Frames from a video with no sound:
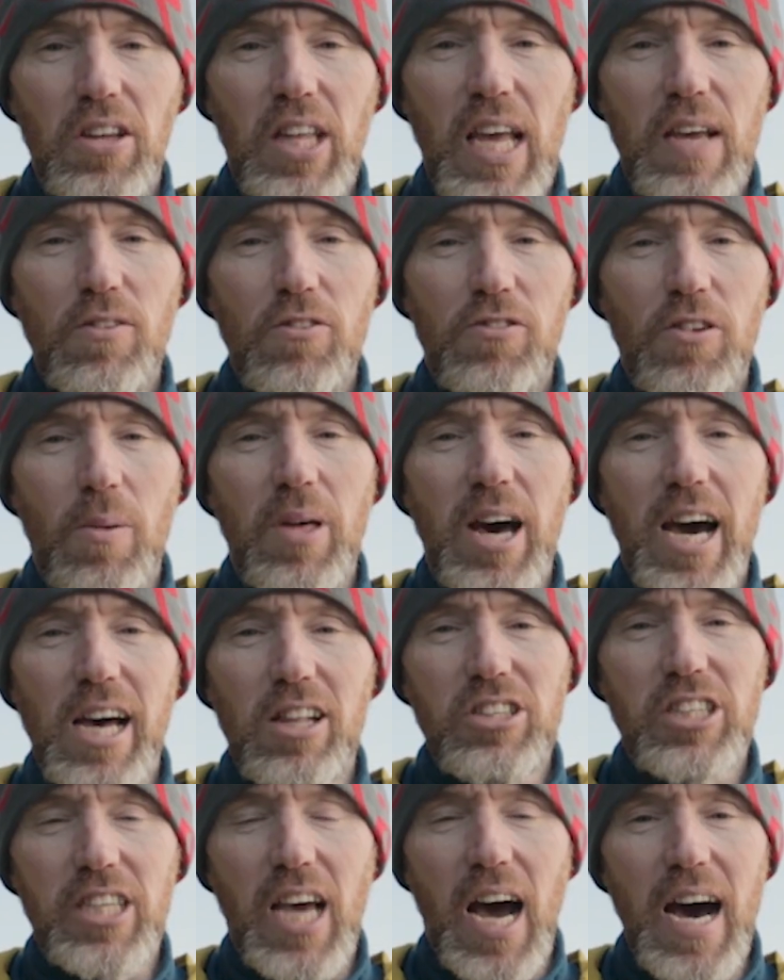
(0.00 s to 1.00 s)
Good evening from the Isle
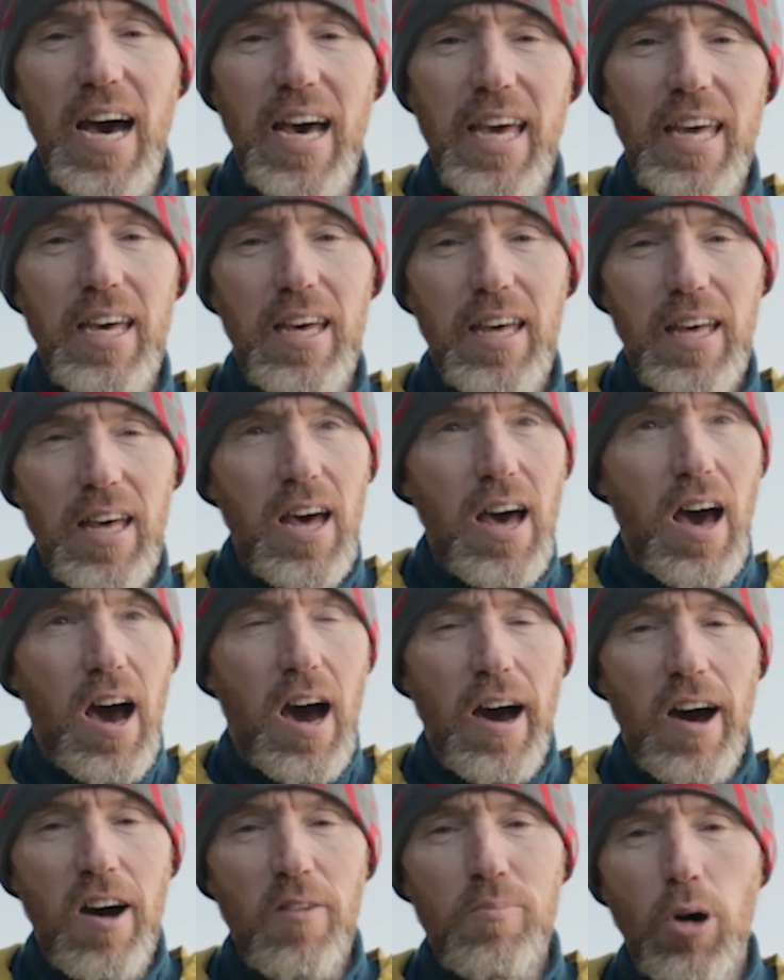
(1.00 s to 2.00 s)
of Skye.
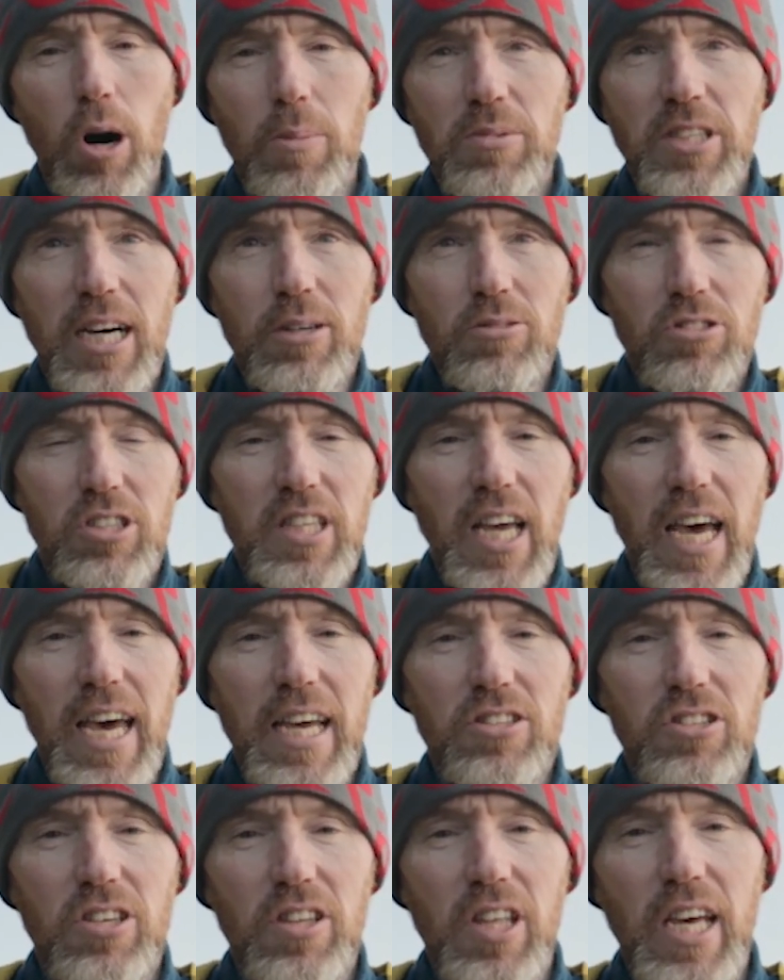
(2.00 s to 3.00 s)
I popped out
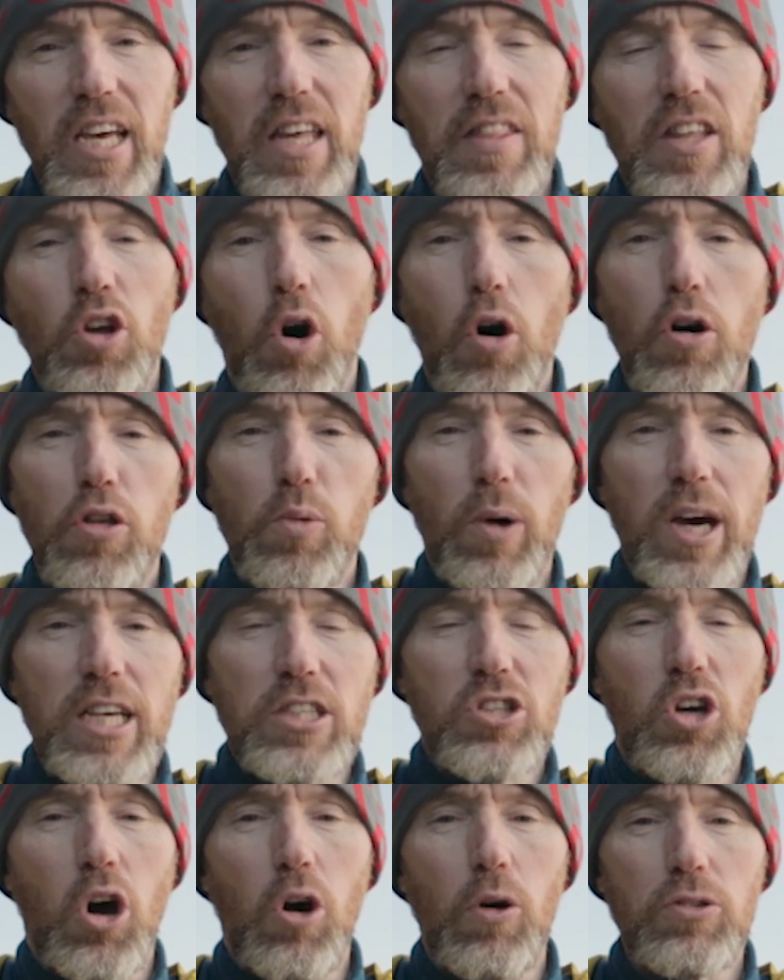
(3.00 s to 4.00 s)
today to the
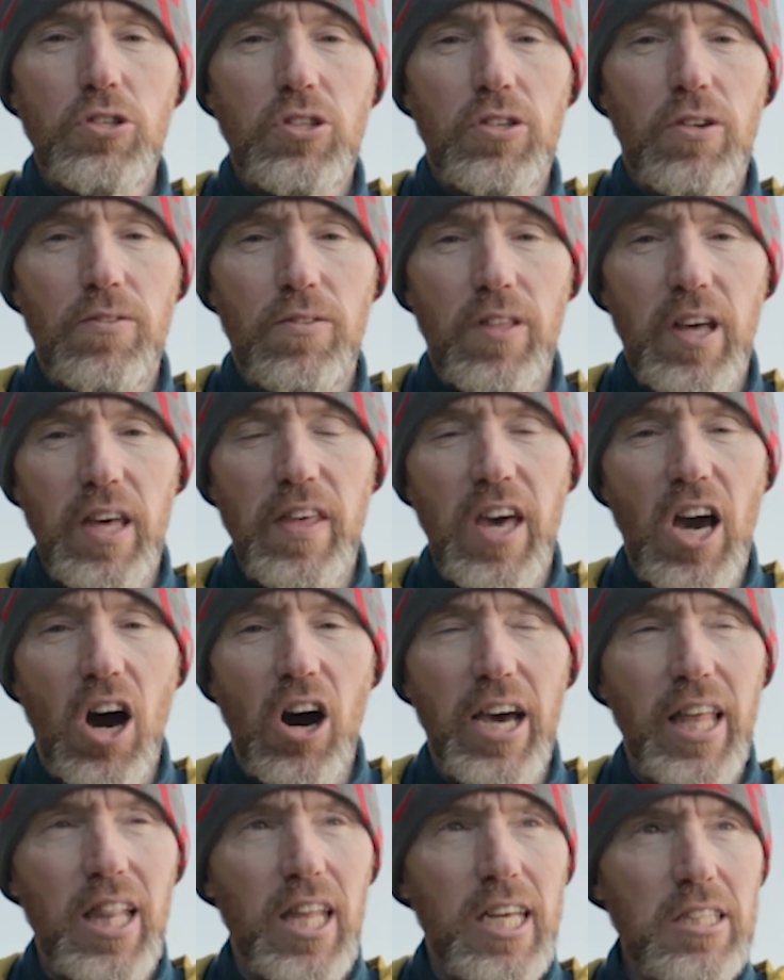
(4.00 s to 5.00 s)
northwest coast of the
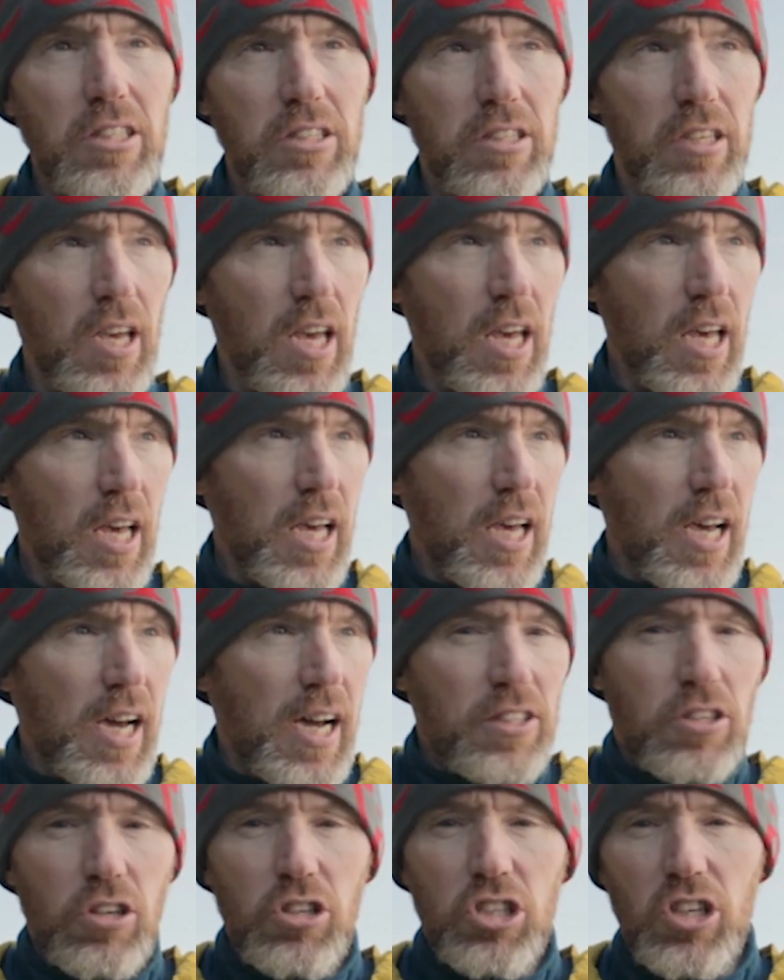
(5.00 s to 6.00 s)
island,
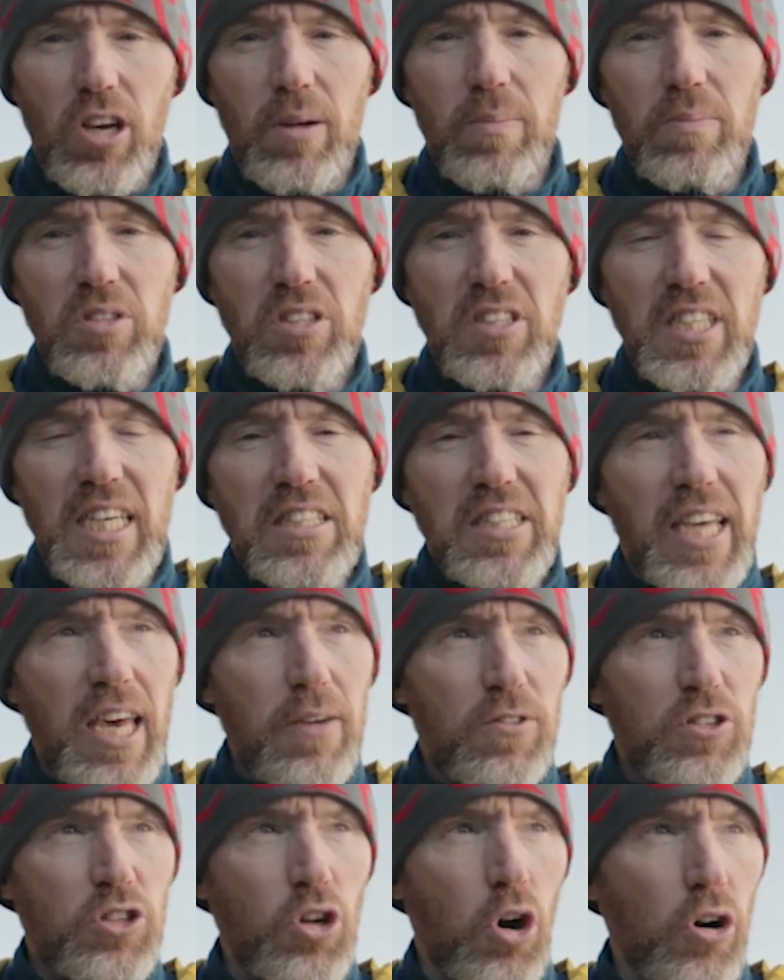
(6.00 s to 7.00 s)
do some
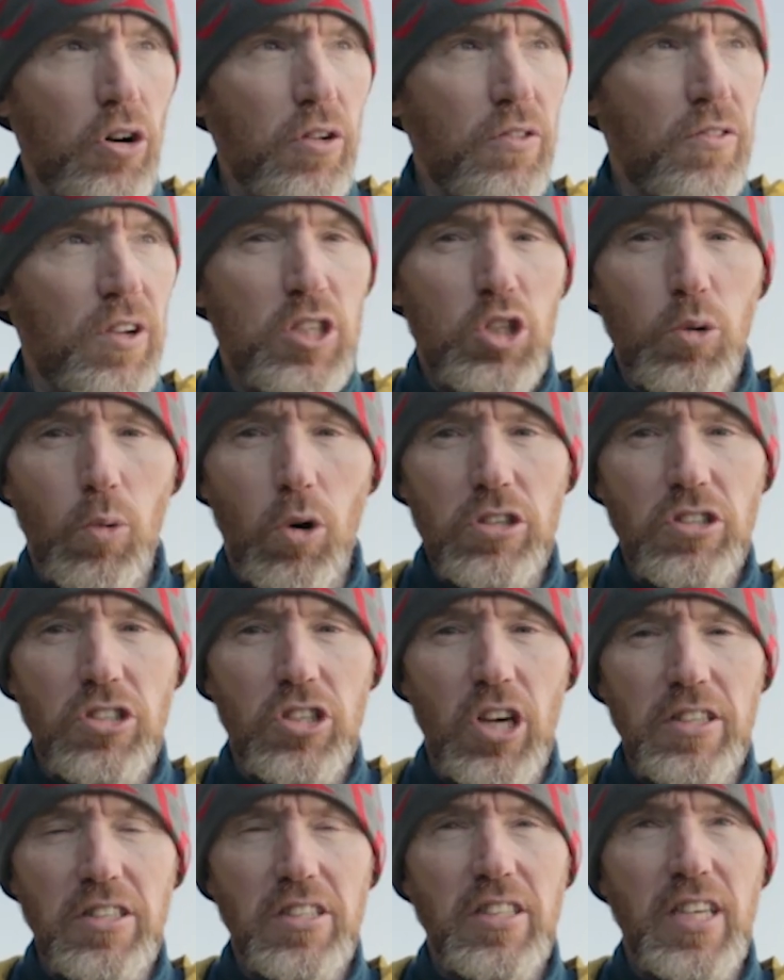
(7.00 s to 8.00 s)
seascape photography towards
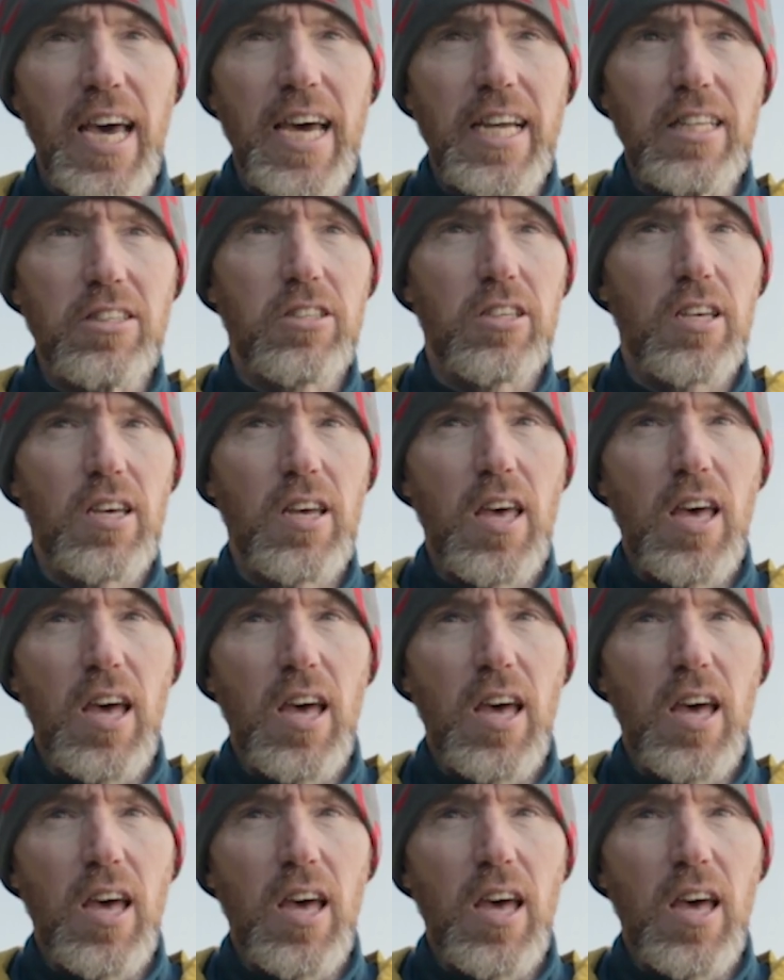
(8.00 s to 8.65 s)
sunset.